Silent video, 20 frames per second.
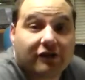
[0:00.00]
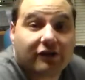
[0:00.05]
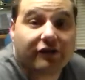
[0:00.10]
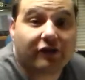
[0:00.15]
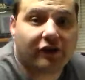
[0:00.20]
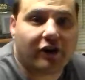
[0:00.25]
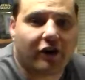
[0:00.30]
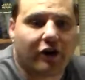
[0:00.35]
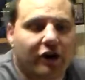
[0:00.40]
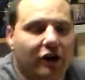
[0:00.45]

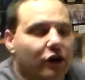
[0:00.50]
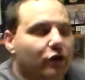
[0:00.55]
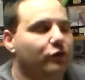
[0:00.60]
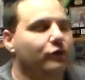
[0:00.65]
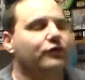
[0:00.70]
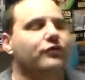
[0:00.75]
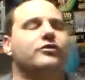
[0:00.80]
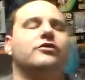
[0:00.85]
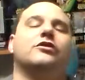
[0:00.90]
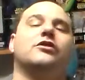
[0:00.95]

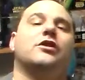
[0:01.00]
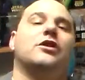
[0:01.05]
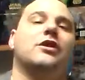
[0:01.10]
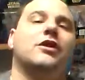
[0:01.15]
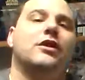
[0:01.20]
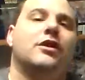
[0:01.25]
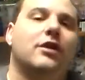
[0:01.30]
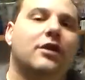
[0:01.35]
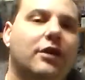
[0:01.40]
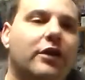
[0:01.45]
scenarios.
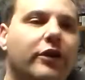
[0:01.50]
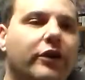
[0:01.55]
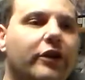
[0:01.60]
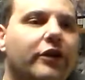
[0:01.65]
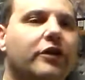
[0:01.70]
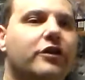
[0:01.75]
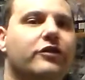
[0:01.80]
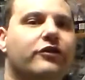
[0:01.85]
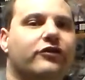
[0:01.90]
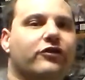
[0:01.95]

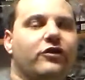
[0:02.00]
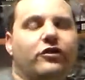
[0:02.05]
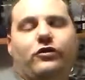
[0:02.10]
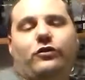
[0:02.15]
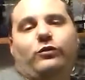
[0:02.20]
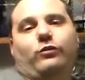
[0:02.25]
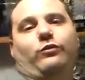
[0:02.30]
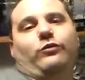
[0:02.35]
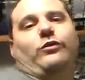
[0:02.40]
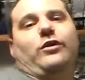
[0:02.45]

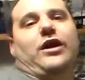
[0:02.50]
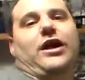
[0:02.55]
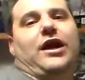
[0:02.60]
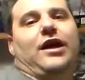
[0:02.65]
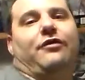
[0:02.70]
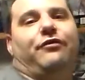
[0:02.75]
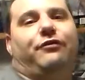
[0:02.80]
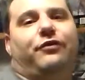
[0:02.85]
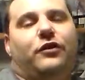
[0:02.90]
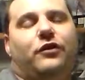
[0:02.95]
So
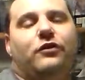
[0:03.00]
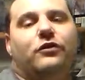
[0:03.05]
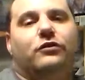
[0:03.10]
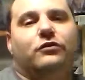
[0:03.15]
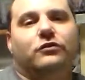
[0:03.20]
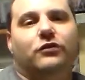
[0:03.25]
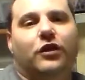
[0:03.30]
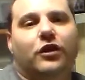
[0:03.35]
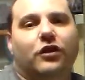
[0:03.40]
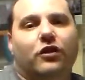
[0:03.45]
I
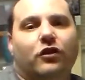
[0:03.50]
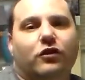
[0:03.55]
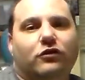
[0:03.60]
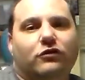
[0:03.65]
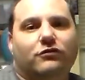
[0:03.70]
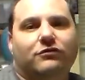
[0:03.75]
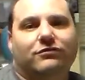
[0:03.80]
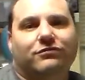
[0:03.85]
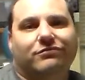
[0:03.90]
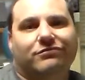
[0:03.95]
feel,
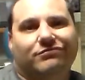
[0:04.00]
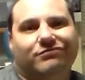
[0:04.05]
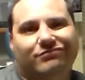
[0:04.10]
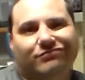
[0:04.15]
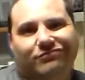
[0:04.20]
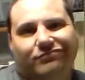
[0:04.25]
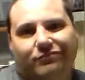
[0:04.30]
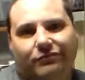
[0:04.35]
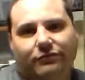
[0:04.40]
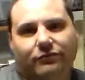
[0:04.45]

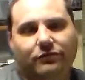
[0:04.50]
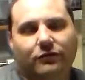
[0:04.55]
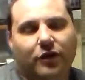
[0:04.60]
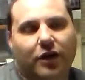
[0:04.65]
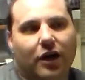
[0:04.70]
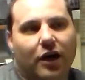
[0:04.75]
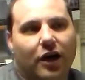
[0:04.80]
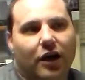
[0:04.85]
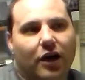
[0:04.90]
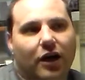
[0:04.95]
kind
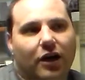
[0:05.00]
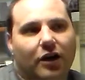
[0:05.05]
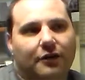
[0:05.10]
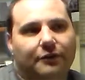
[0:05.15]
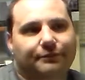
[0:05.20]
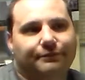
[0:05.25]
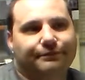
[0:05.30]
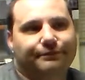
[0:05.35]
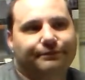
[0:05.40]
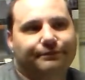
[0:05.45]

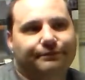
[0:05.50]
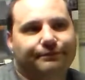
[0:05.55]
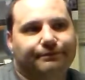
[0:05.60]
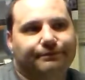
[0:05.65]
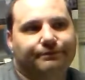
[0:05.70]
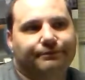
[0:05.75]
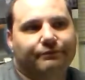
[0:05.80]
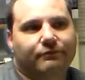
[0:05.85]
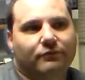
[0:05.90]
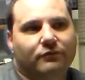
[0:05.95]
of
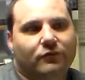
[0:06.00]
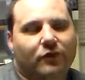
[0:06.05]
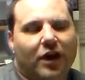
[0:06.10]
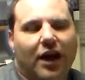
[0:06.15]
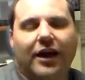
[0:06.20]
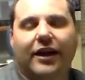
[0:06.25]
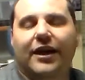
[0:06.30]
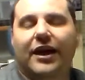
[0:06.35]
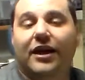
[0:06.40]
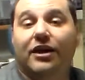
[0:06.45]

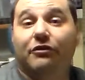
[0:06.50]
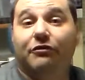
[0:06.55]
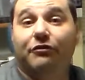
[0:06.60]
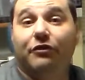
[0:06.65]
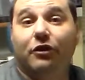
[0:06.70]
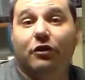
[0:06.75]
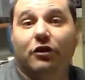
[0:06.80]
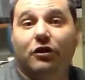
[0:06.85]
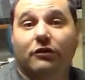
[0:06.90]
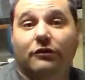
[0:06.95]
gotten the
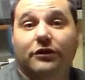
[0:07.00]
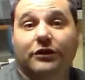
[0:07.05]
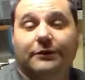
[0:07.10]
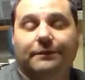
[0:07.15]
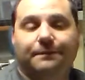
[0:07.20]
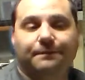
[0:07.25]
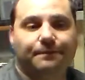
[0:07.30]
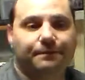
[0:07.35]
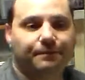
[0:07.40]
feel of it